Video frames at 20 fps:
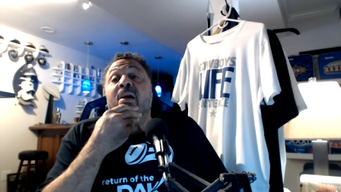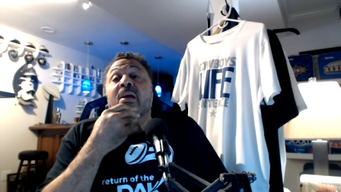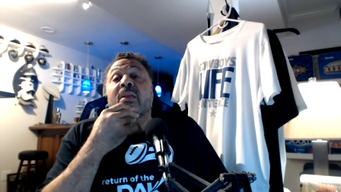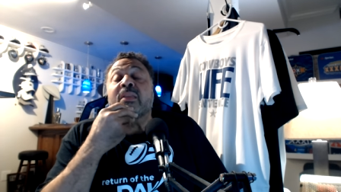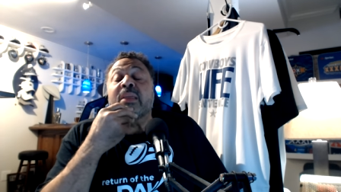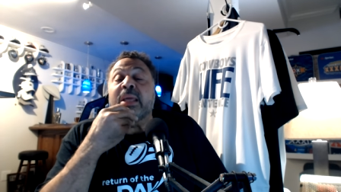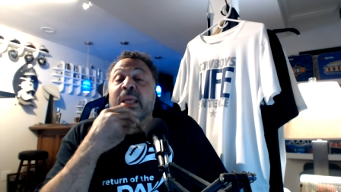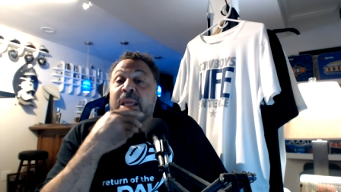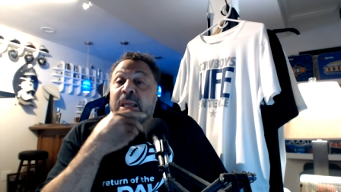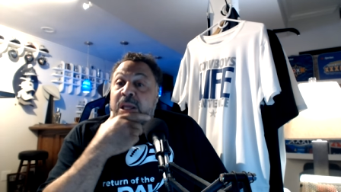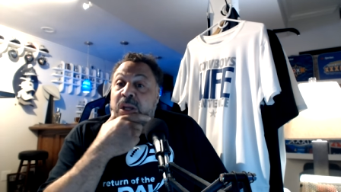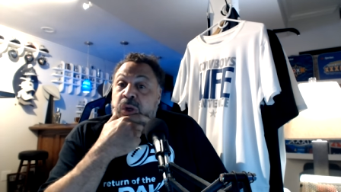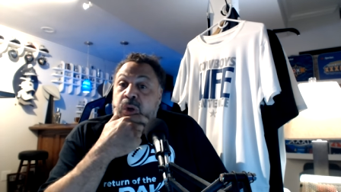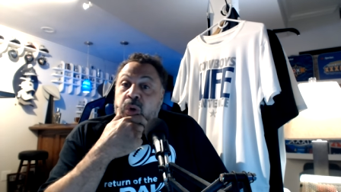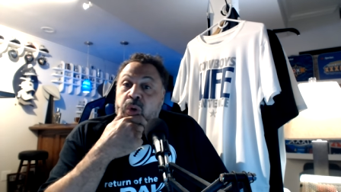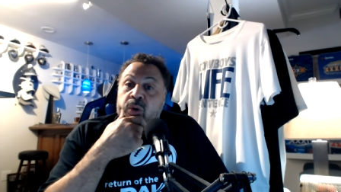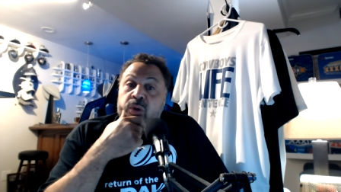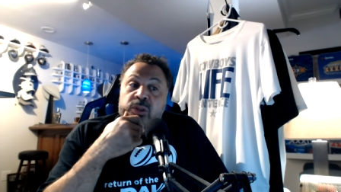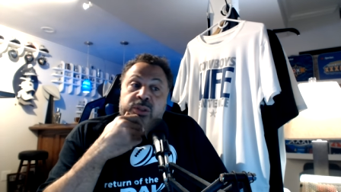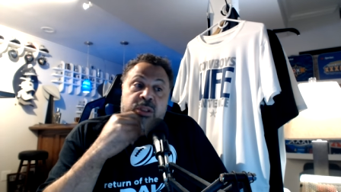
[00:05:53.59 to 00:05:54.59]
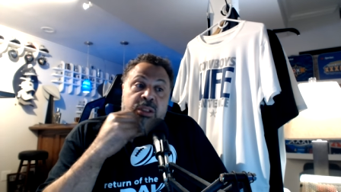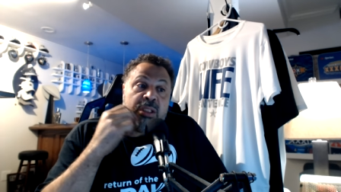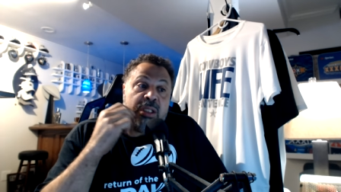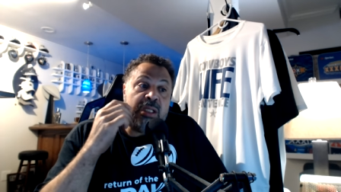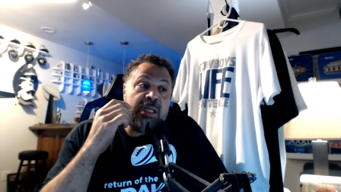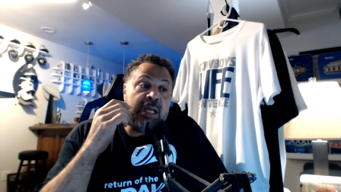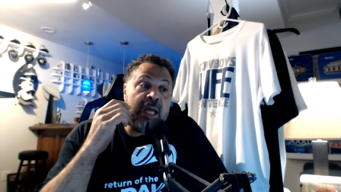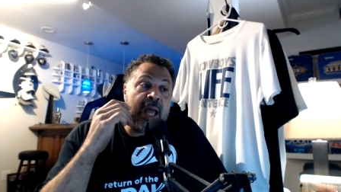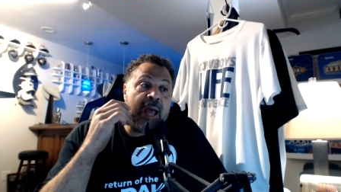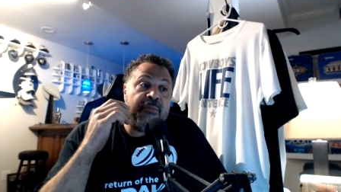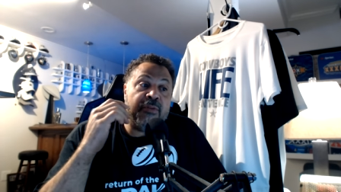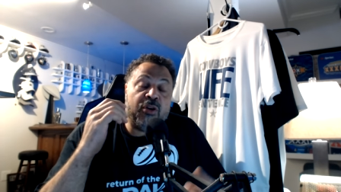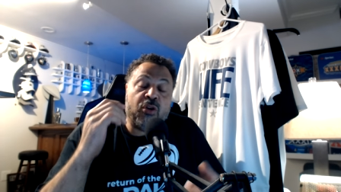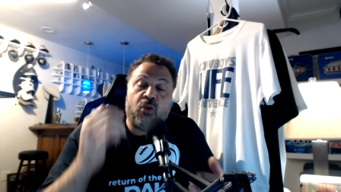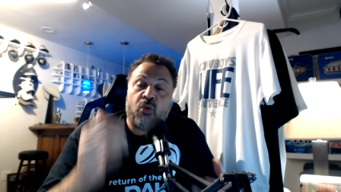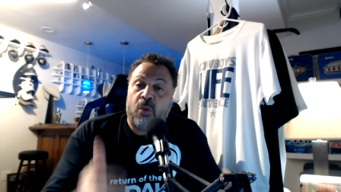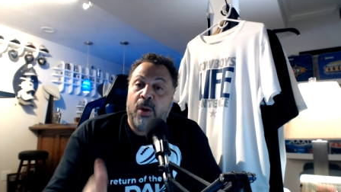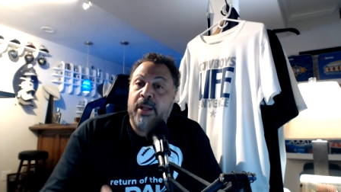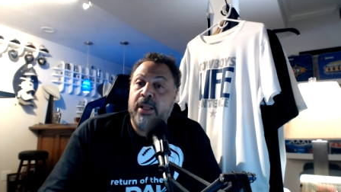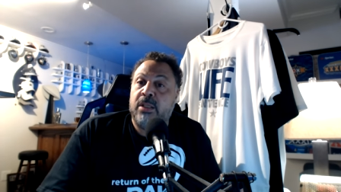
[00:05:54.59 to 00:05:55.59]
The Eagles have a
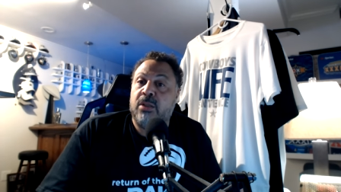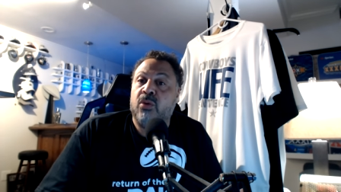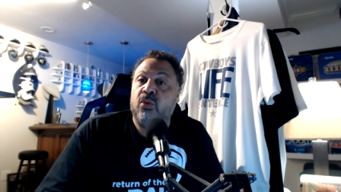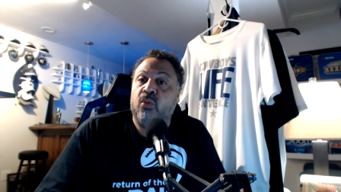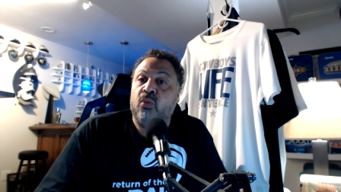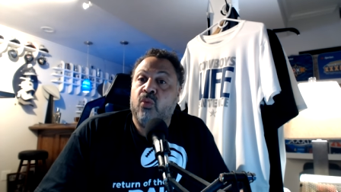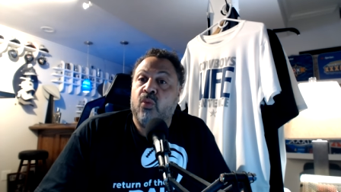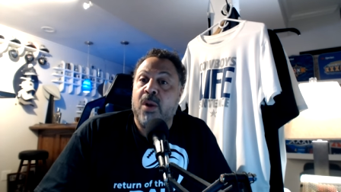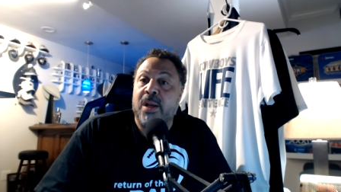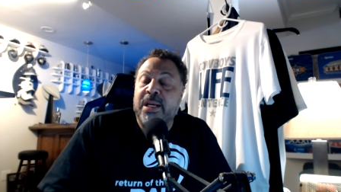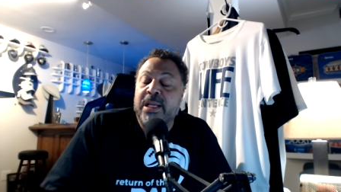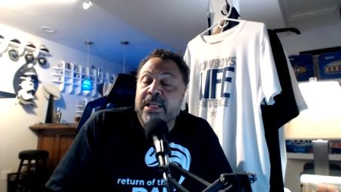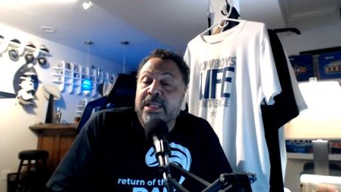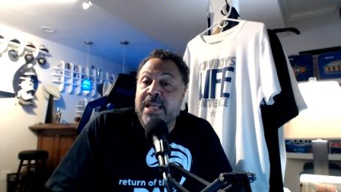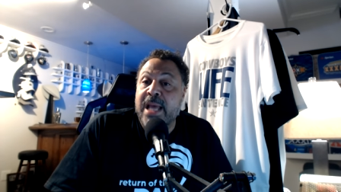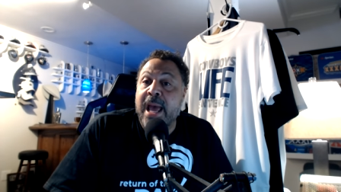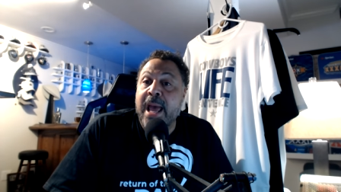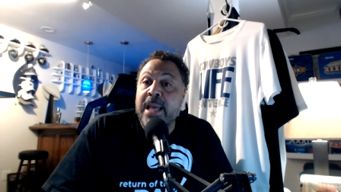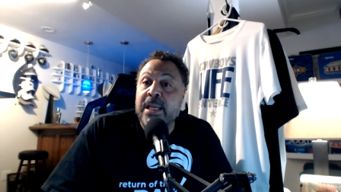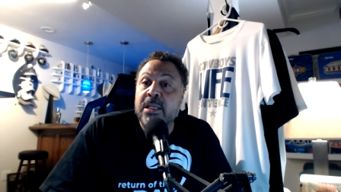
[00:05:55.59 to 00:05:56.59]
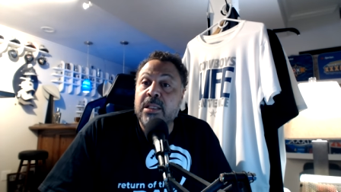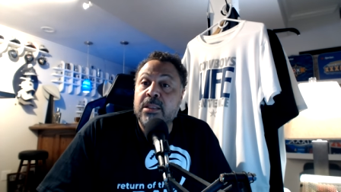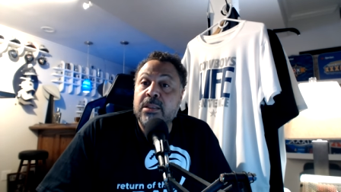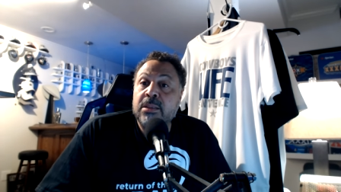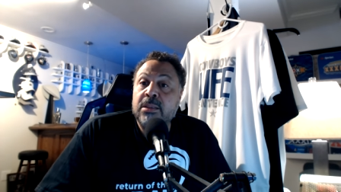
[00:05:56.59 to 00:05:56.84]
great running attack,